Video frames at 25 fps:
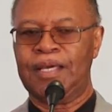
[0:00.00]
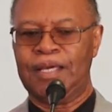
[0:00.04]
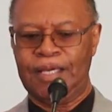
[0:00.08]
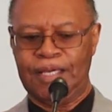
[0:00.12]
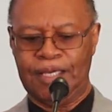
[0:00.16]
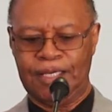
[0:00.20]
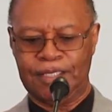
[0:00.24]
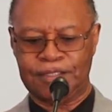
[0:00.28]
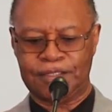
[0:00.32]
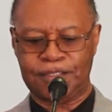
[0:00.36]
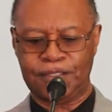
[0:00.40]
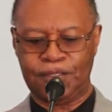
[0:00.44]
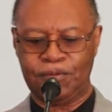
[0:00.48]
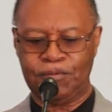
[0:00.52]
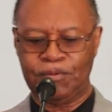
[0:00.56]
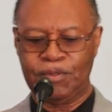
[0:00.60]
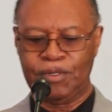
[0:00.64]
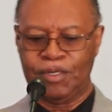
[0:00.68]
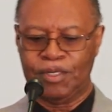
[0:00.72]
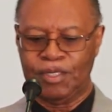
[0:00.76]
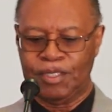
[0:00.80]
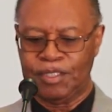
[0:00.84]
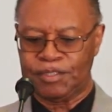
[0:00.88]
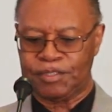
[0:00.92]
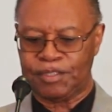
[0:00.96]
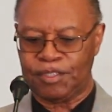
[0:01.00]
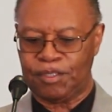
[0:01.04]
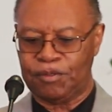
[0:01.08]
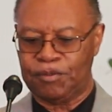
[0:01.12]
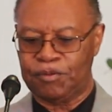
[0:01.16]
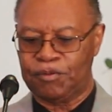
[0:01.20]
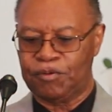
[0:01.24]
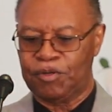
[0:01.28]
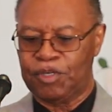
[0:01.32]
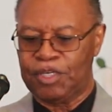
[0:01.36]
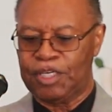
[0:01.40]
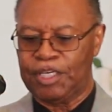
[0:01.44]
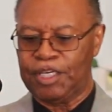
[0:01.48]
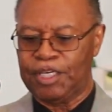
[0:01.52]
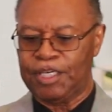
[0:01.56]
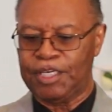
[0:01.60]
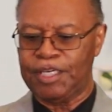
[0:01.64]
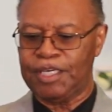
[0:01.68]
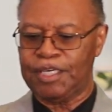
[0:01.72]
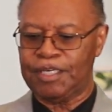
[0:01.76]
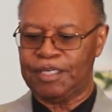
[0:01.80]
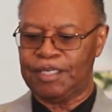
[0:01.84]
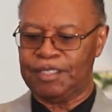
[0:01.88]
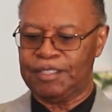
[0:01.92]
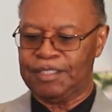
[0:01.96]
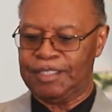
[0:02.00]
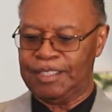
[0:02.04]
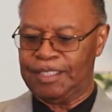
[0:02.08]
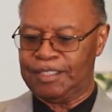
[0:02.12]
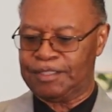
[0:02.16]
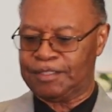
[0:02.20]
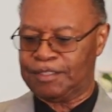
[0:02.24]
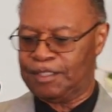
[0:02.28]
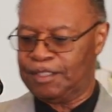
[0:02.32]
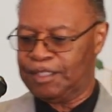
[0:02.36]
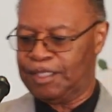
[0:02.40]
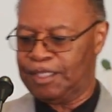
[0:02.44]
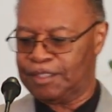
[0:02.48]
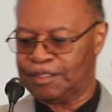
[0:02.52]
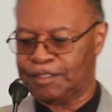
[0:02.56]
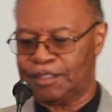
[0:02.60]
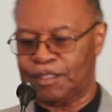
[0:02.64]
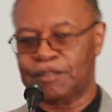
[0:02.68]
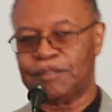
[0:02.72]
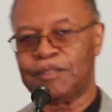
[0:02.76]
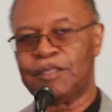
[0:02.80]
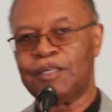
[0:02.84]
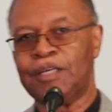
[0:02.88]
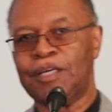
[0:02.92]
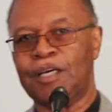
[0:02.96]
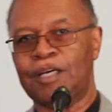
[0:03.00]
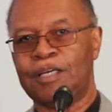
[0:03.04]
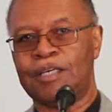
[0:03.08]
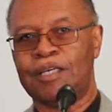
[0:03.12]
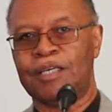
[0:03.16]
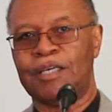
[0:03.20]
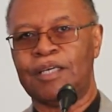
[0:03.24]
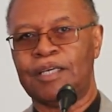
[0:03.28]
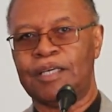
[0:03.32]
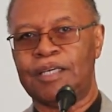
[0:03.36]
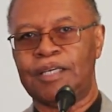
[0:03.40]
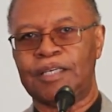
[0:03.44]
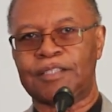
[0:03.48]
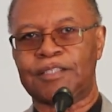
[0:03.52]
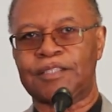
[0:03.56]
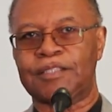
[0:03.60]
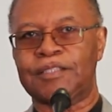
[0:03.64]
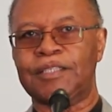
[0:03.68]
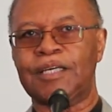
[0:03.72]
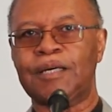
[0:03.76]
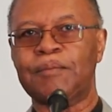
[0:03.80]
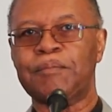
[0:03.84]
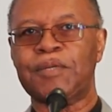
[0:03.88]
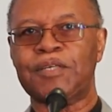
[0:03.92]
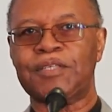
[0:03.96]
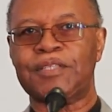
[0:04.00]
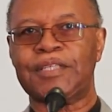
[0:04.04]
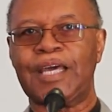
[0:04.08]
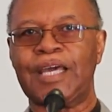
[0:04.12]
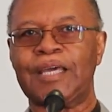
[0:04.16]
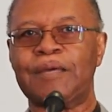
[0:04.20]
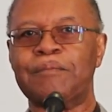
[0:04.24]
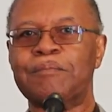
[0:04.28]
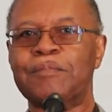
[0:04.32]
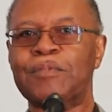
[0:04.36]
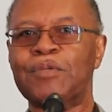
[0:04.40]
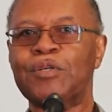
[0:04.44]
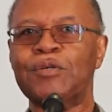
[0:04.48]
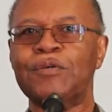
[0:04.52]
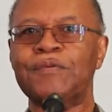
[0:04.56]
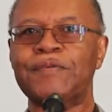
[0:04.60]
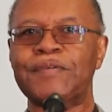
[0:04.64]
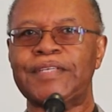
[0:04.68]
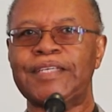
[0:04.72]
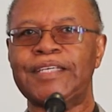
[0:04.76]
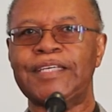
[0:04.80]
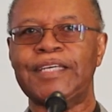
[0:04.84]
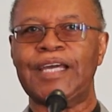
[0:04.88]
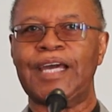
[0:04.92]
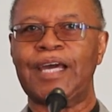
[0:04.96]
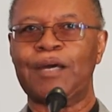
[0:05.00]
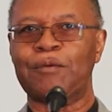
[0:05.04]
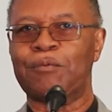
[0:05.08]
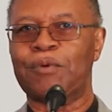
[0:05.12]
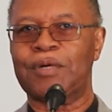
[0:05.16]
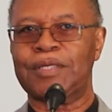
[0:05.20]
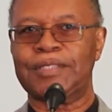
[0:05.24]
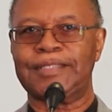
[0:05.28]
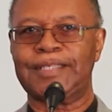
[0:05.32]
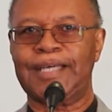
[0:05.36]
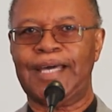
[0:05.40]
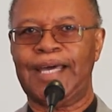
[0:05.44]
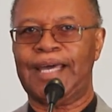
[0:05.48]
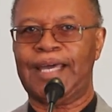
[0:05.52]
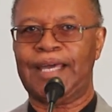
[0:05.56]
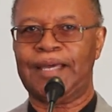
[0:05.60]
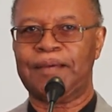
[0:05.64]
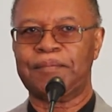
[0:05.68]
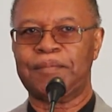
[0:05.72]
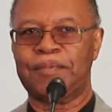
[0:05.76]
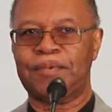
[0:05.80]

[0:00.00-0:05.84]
And so, so here is a, is a, is a number of things moving here at one time.